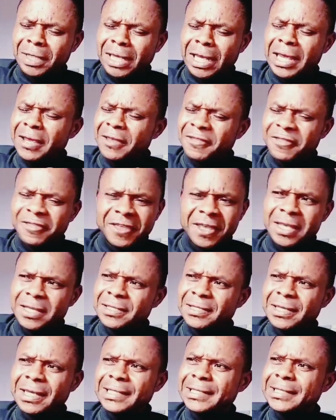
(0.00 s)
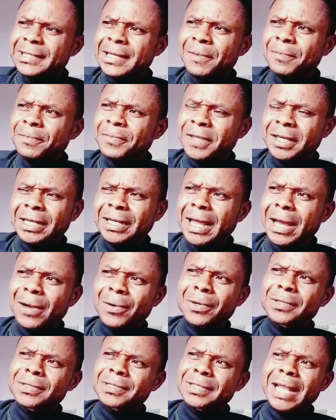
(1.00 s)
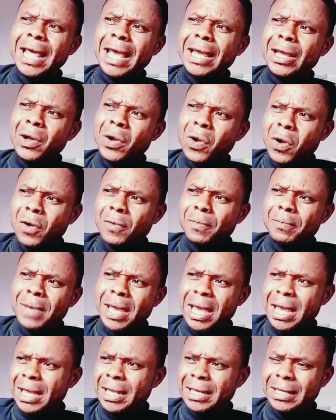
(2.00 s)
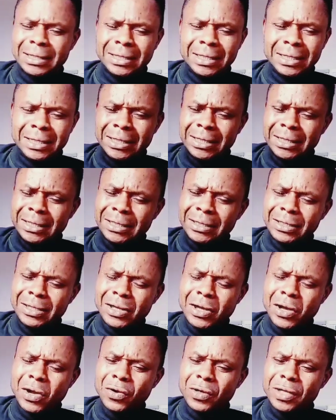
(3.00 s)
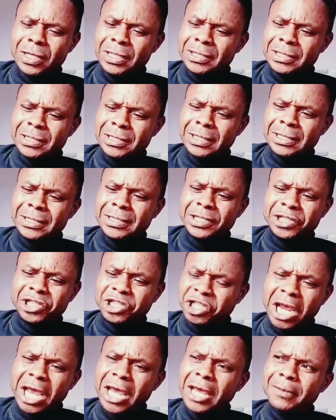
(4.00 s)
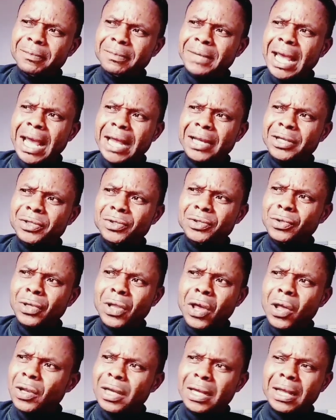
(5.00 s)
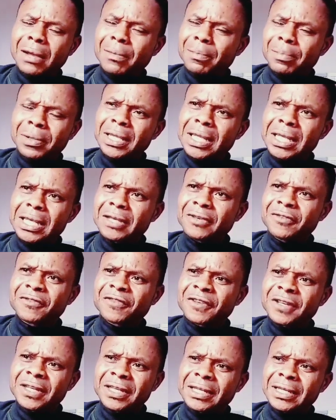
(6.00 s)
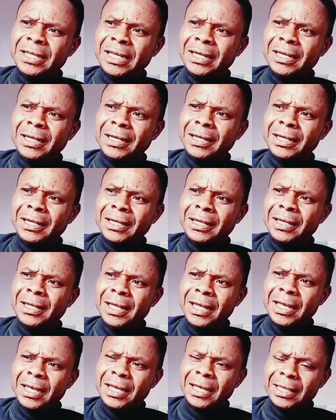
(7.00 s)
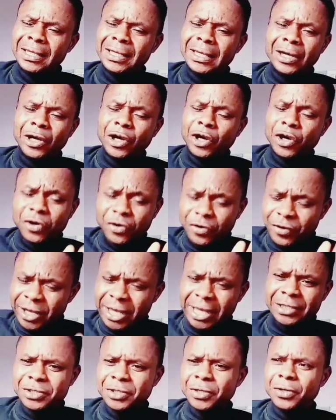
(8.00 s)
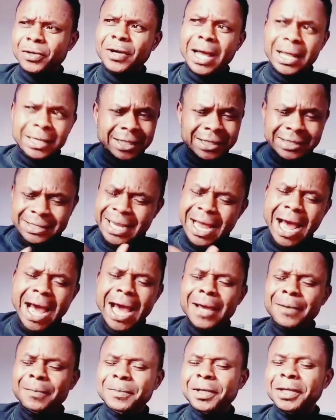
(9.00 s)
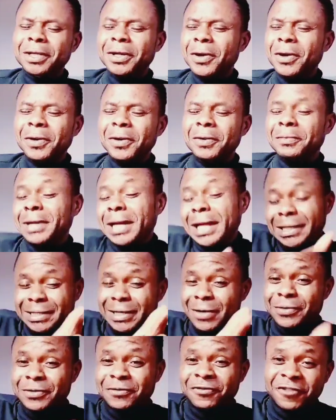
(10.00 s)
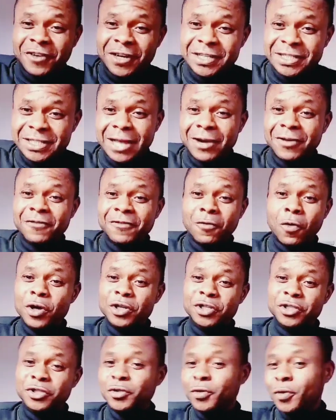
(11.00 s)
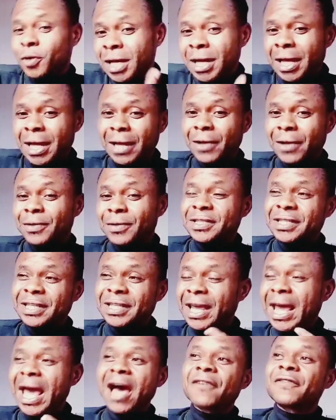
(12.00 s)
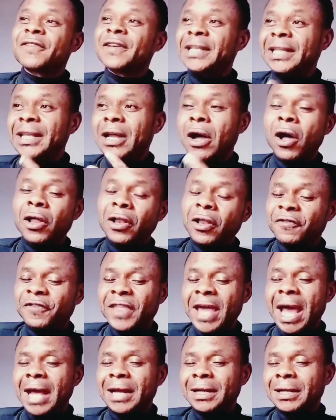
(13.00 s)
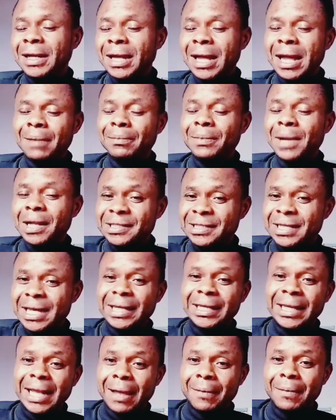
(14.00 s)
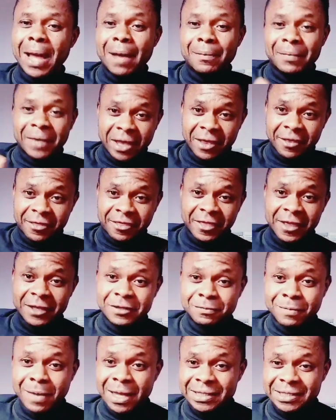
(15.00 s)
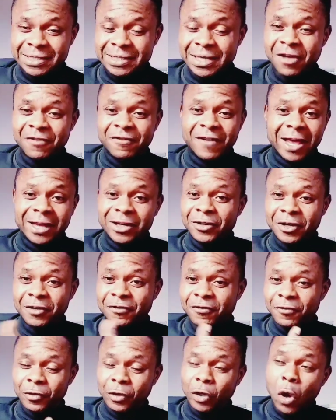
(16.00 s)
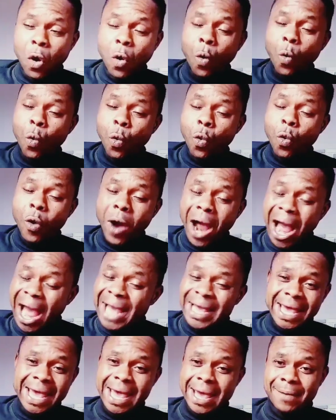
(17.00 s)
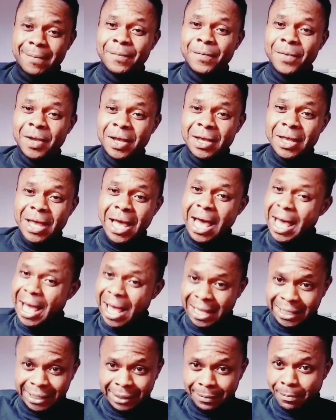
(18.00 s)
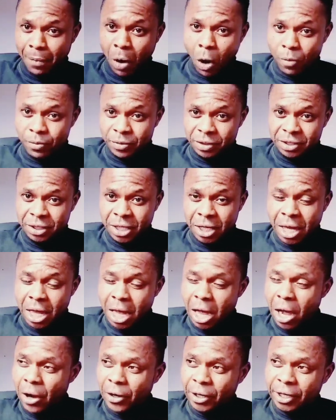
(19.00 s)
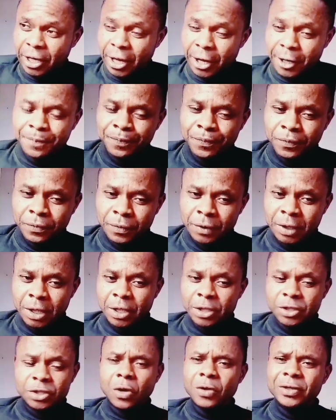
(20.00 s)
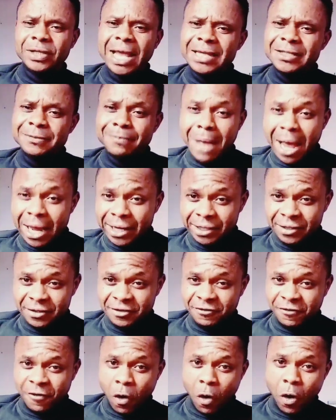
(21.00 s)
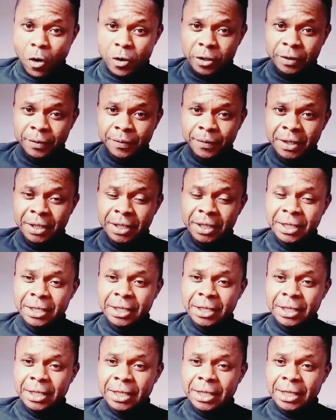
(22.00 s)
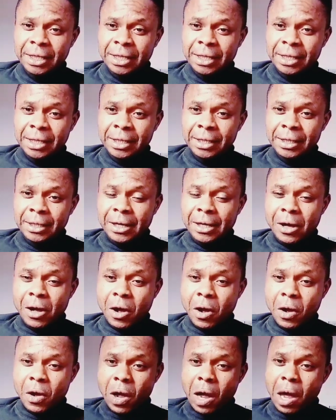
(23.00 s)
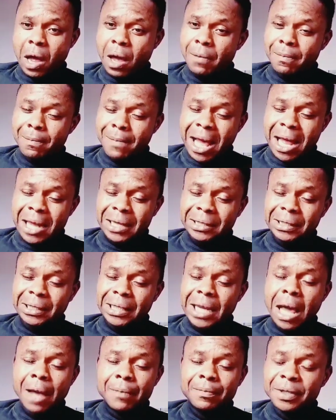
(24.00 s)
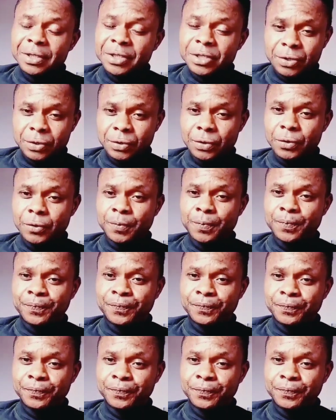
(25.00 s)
atheist or something. I was like, oh man, oh, it's a shame that you no longer believe in a creator at the time, because I was fresh out of Washington. I was still having all of that. I'm not saying that I'm atheist myself. I don't even know who I am at the moment. Okay, so that's Marcus Vaughn. On my number 2